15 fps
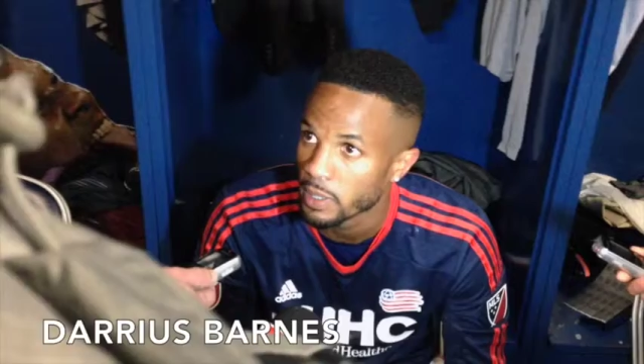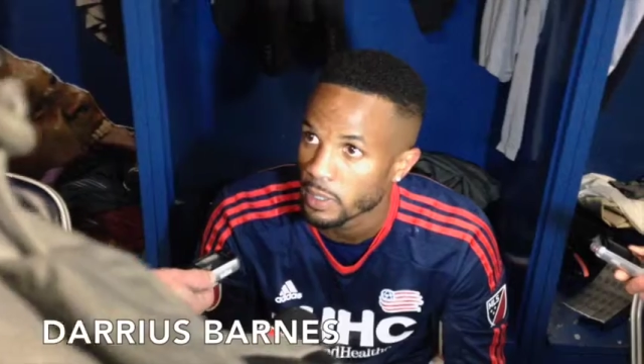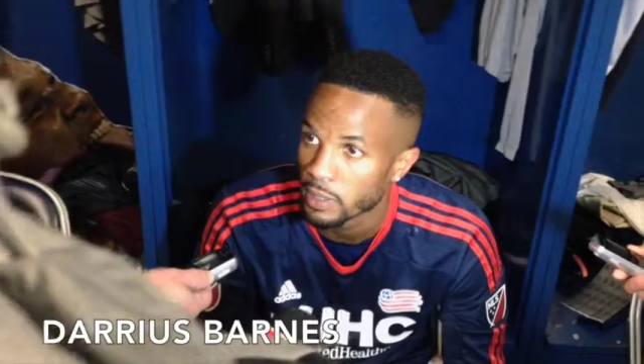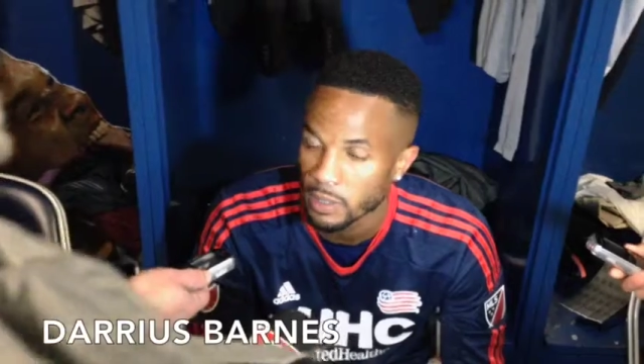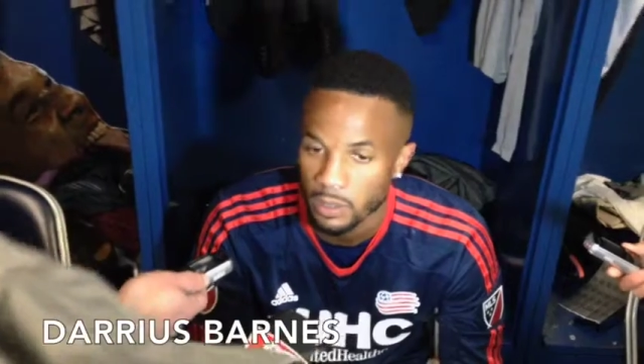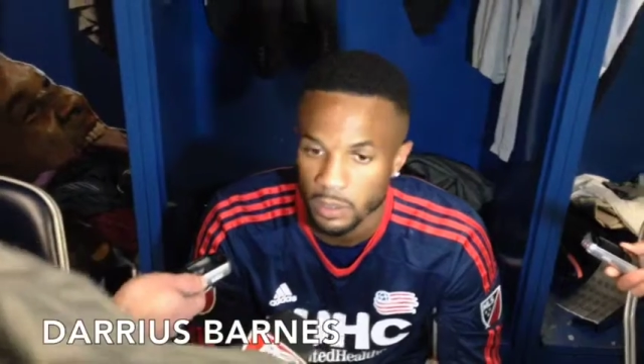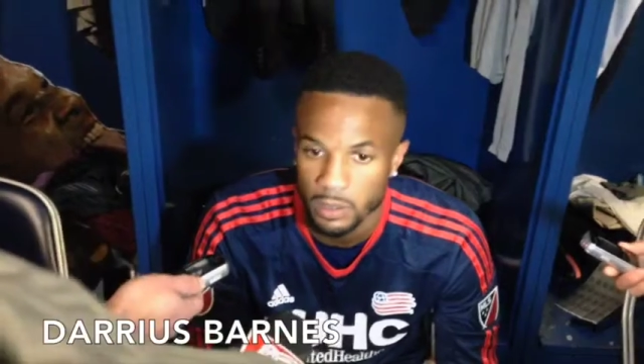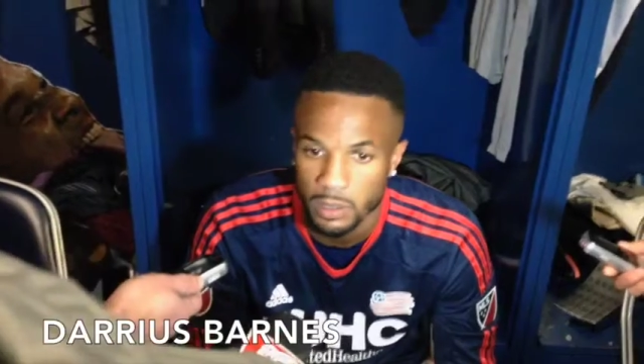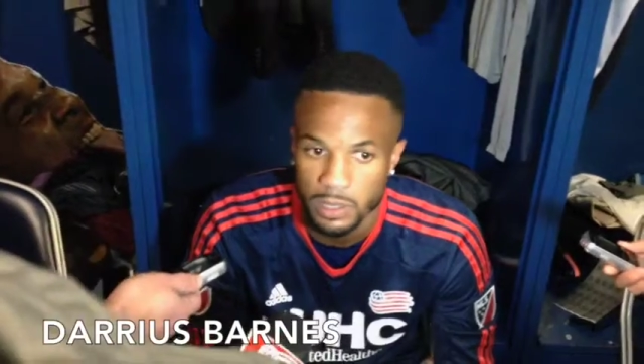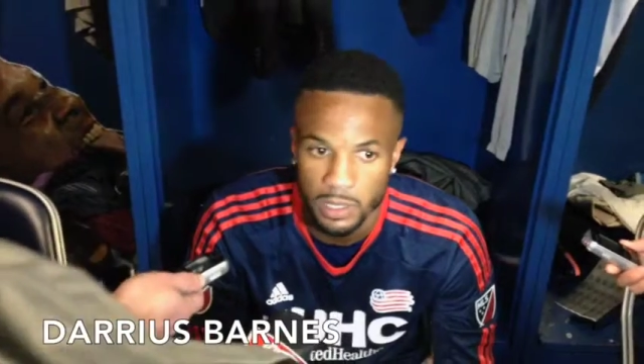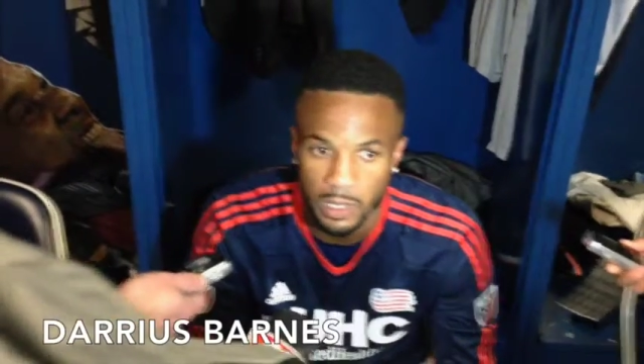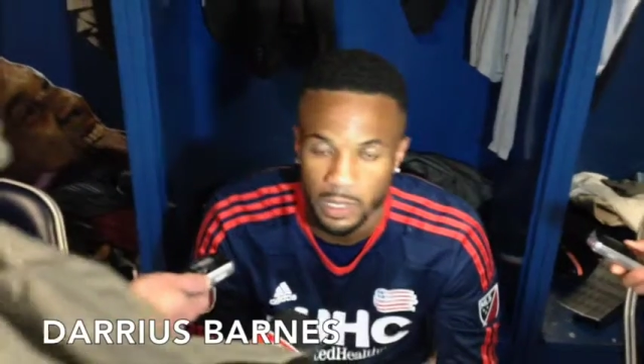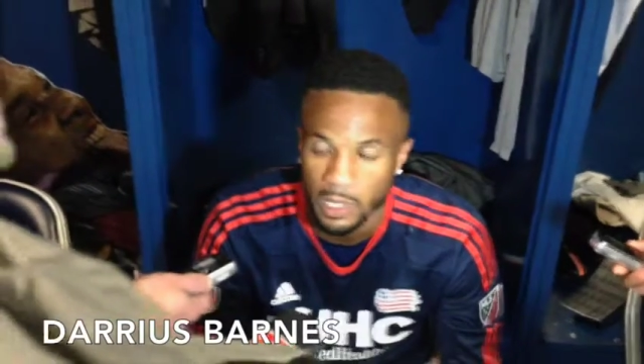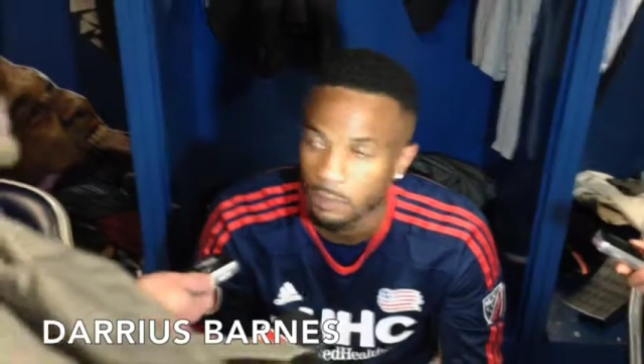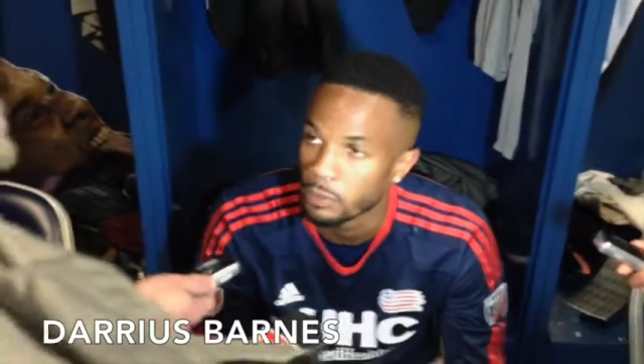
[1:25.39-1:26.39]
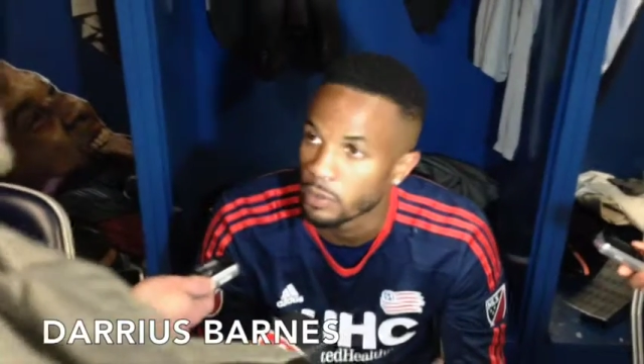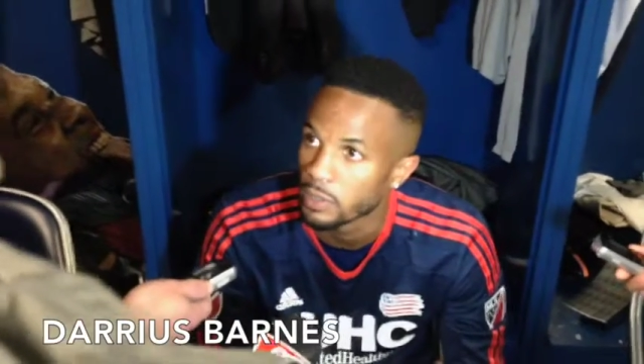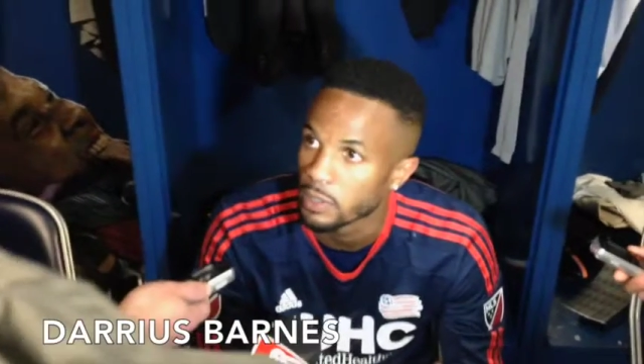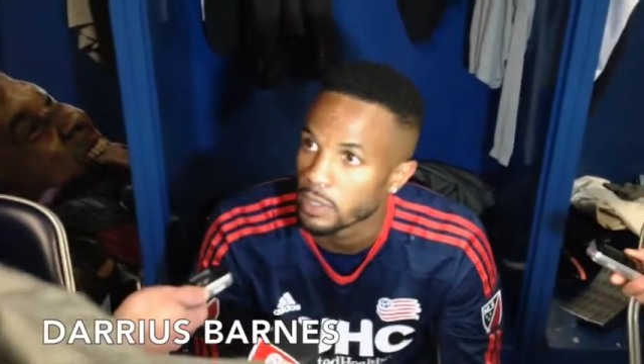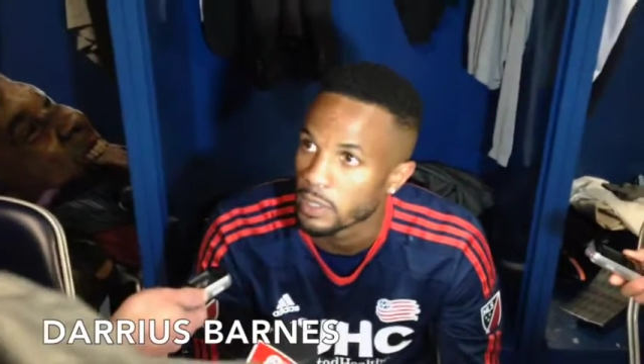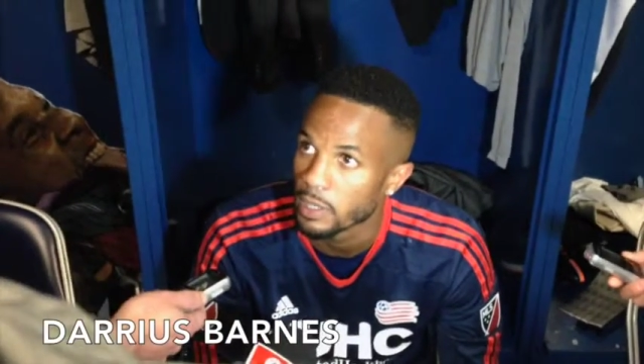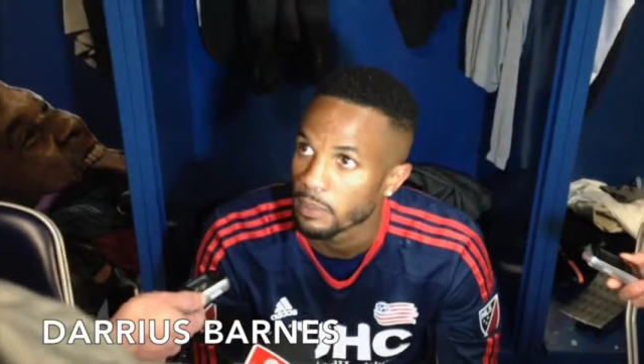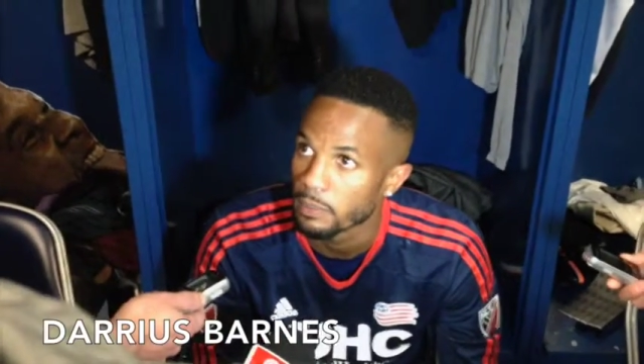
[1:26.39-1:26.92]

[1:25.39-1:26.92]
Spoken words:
And I think you're going to see a lot more of the same.